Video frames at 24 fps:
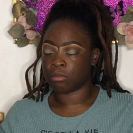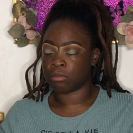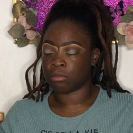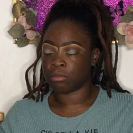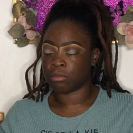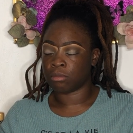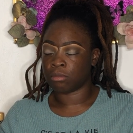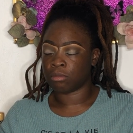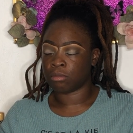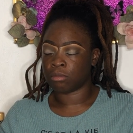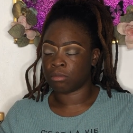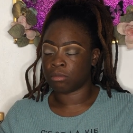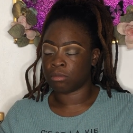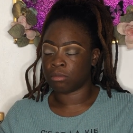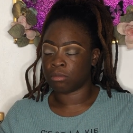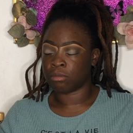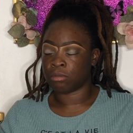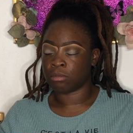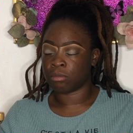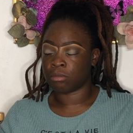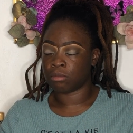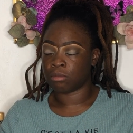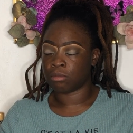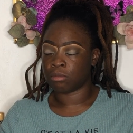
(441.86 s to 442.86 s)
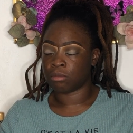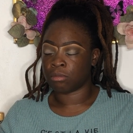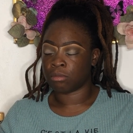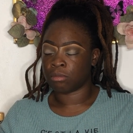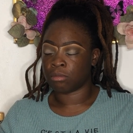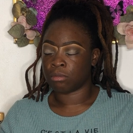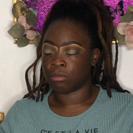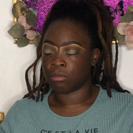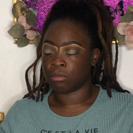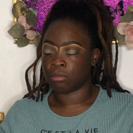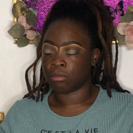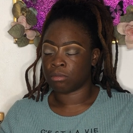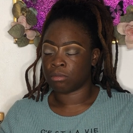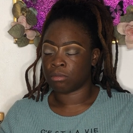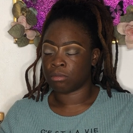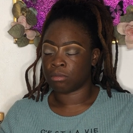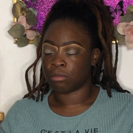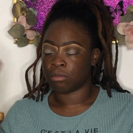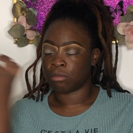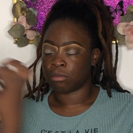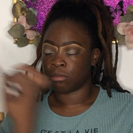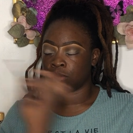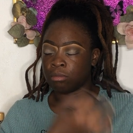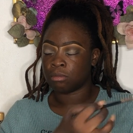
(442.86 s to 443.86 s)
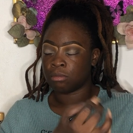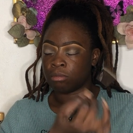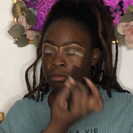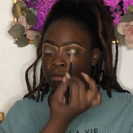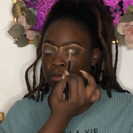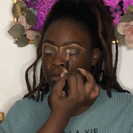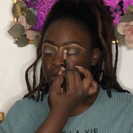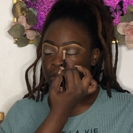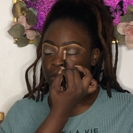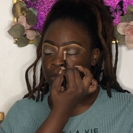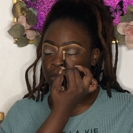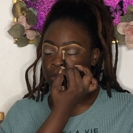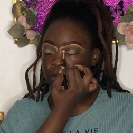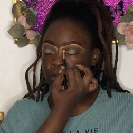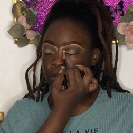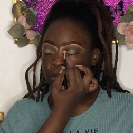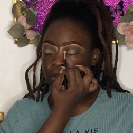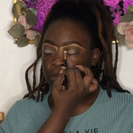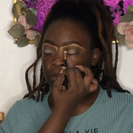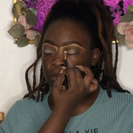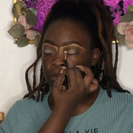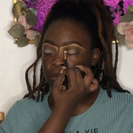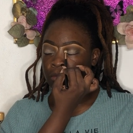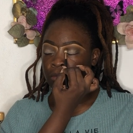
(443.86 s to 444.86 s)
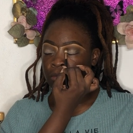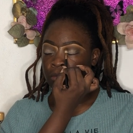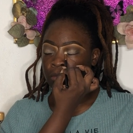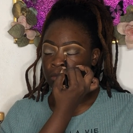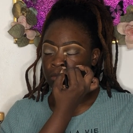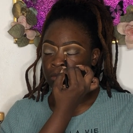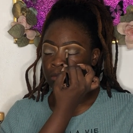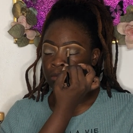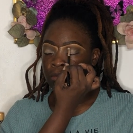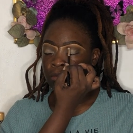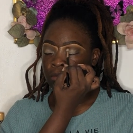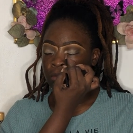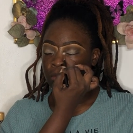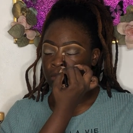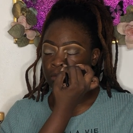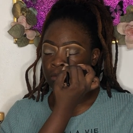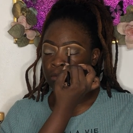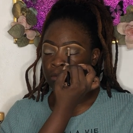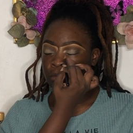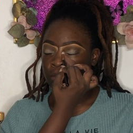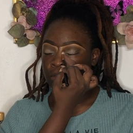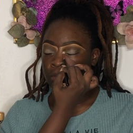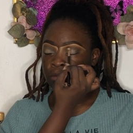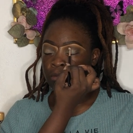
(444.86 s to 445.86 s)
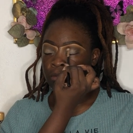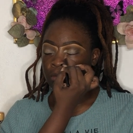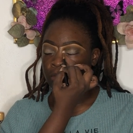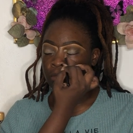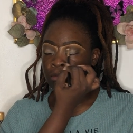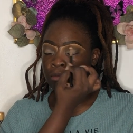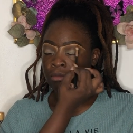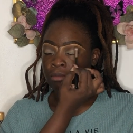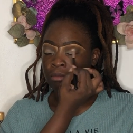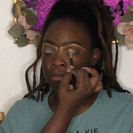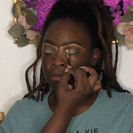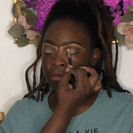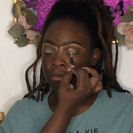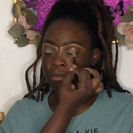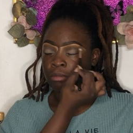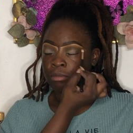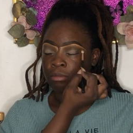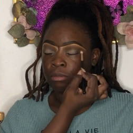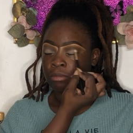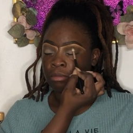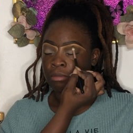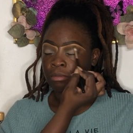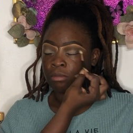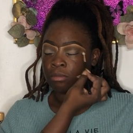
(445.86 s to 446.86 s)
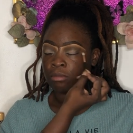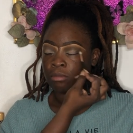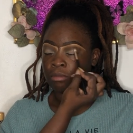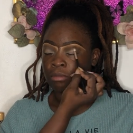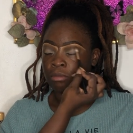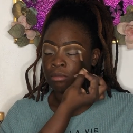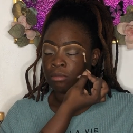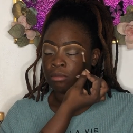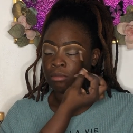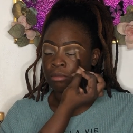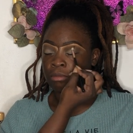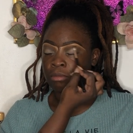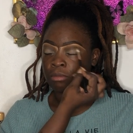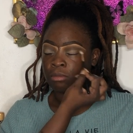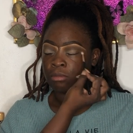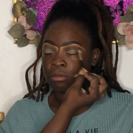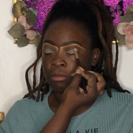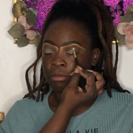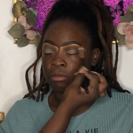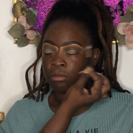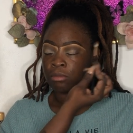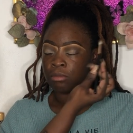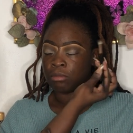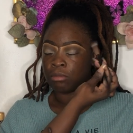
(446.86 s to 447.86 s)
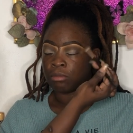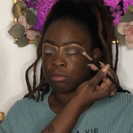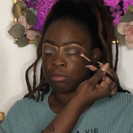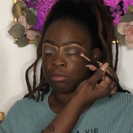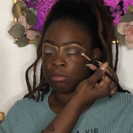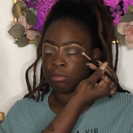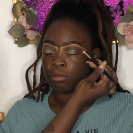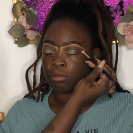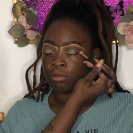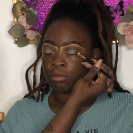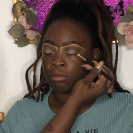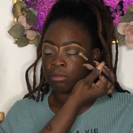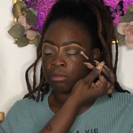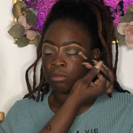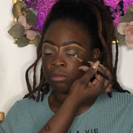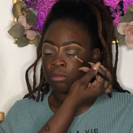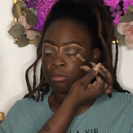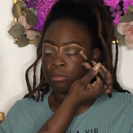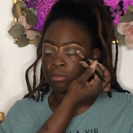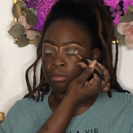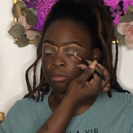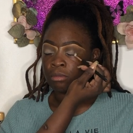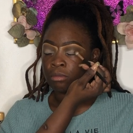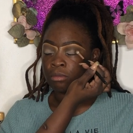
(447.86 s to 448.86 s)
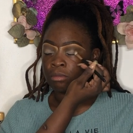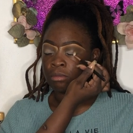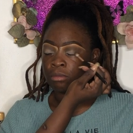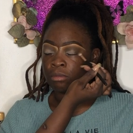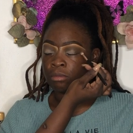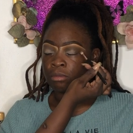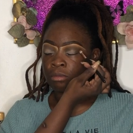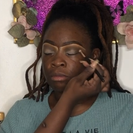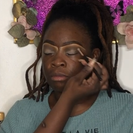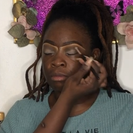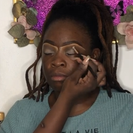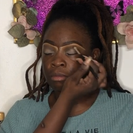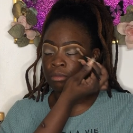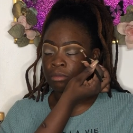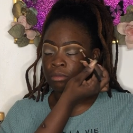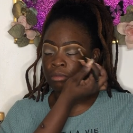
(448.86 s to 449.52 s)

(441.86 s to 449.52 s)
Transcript: (no one is talking)